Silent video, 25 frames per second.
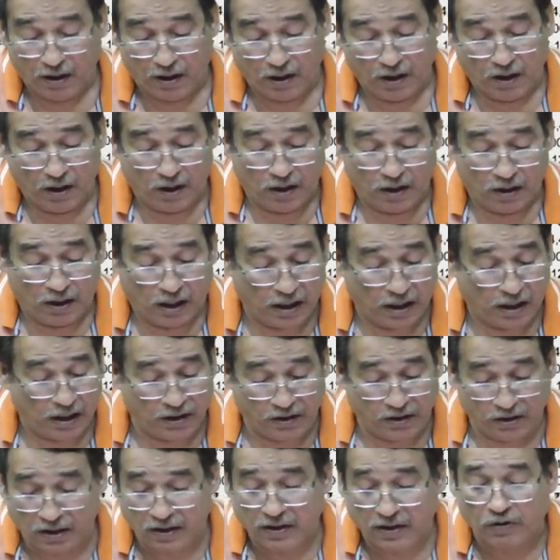Now,
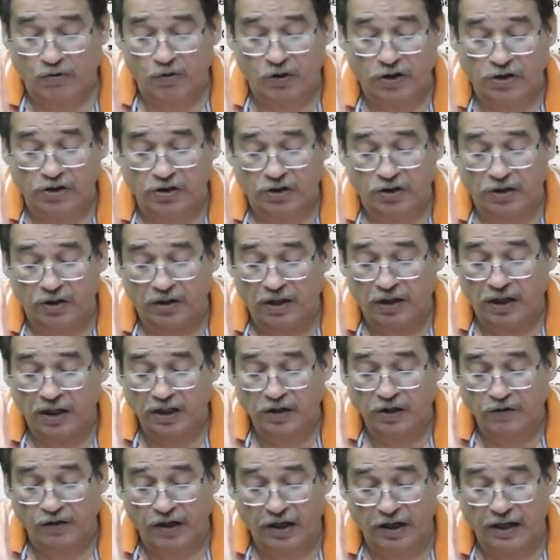in this question, as
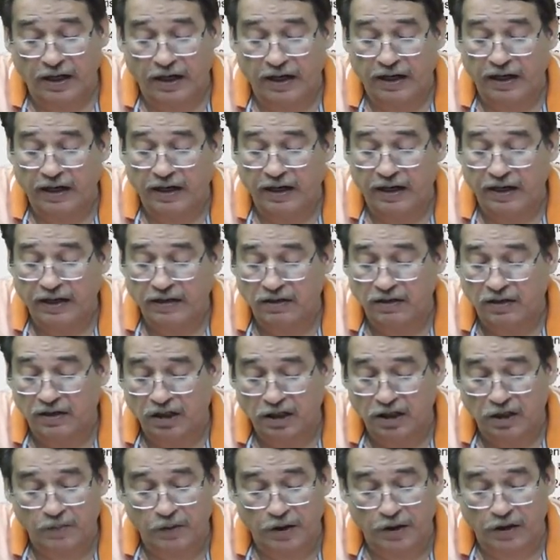far as
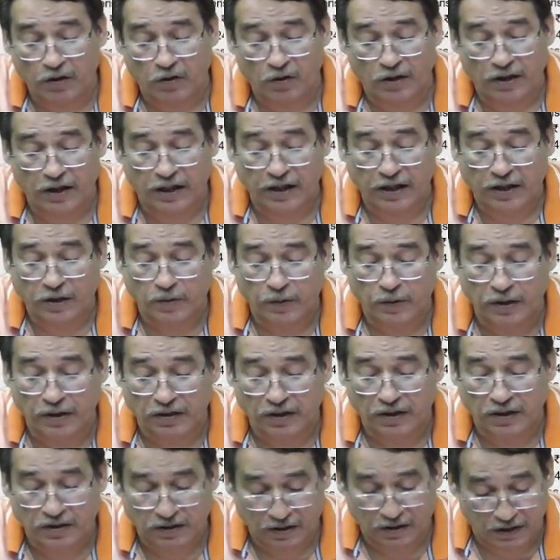this particular expense
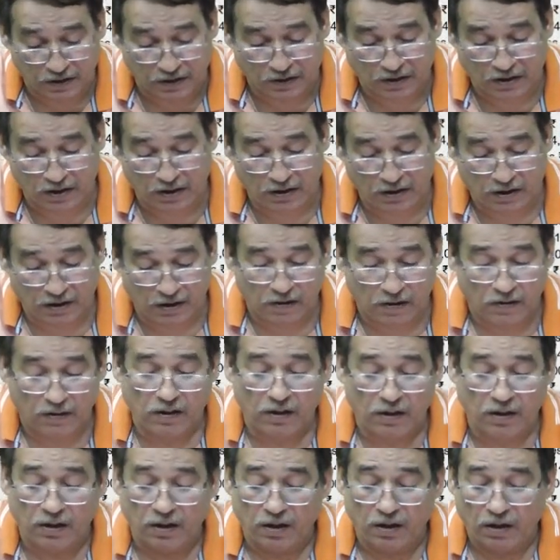is concerned,
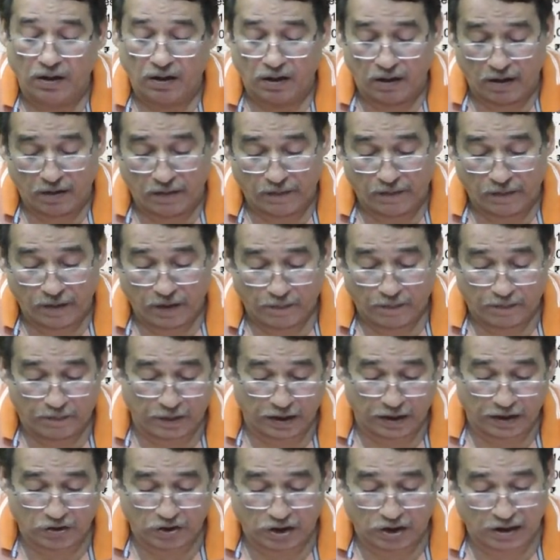
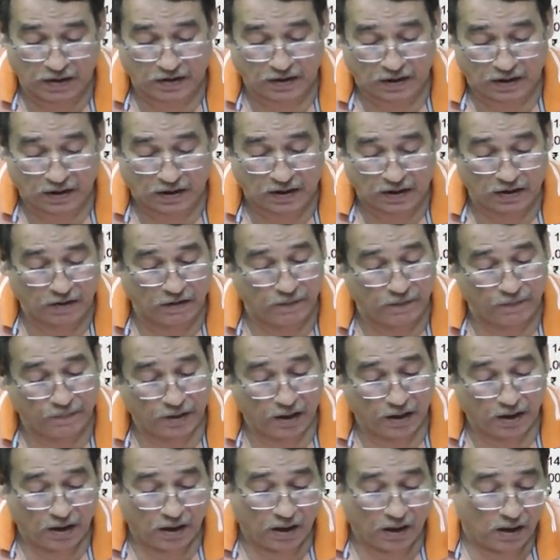purchases,
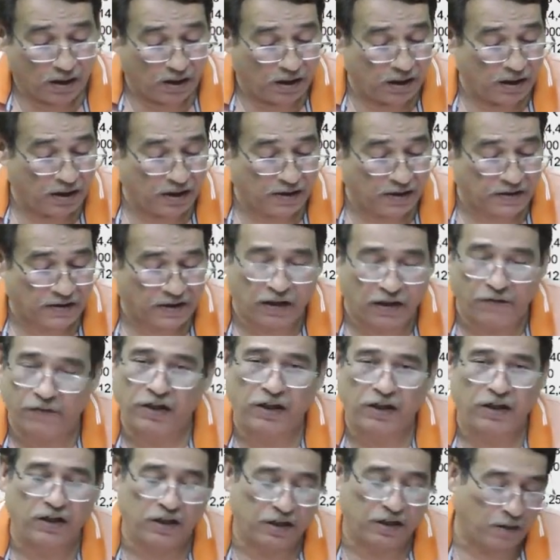it is given
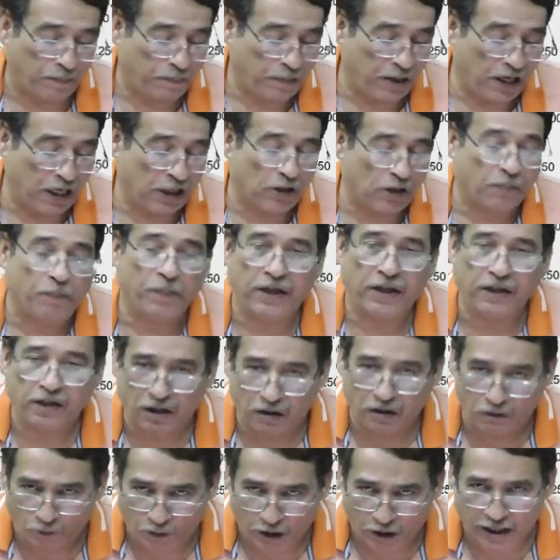in a
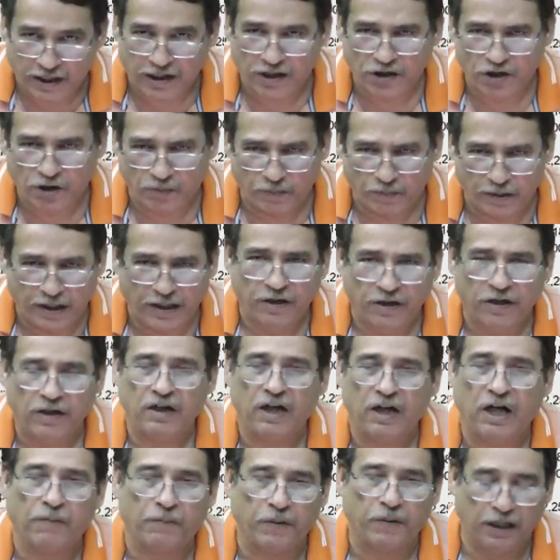departmental-wide manner,
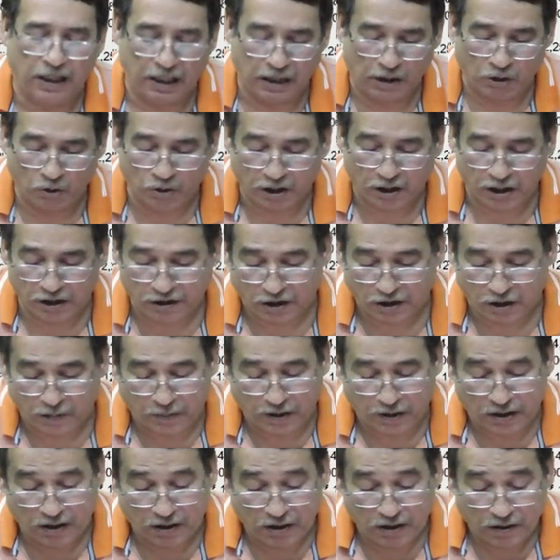that means allocated
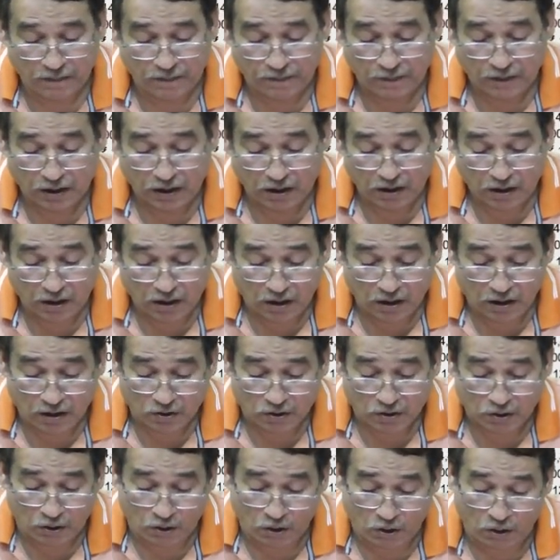manner.
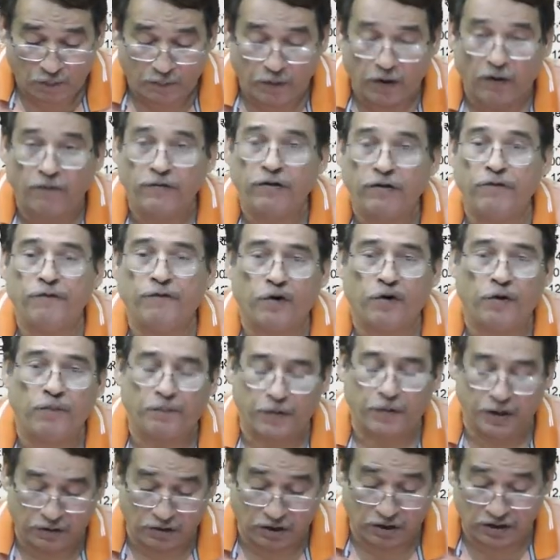So, no problem from
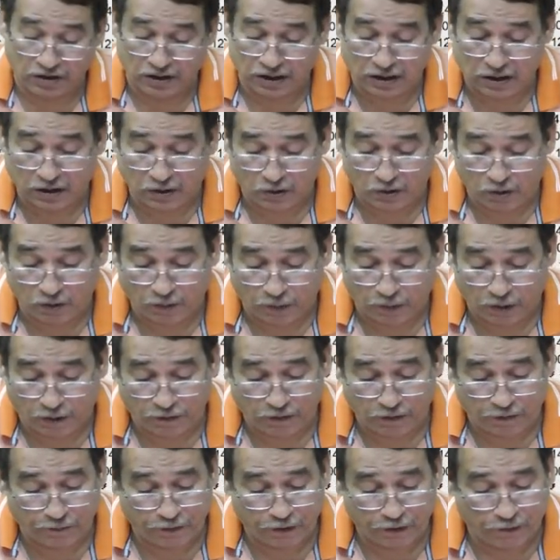purchases, no
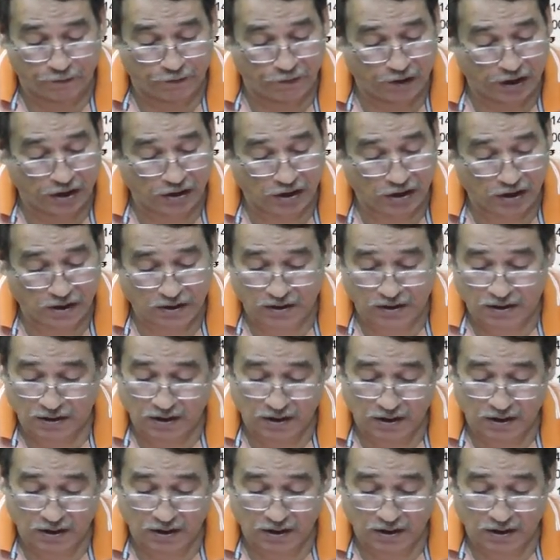problem from wages.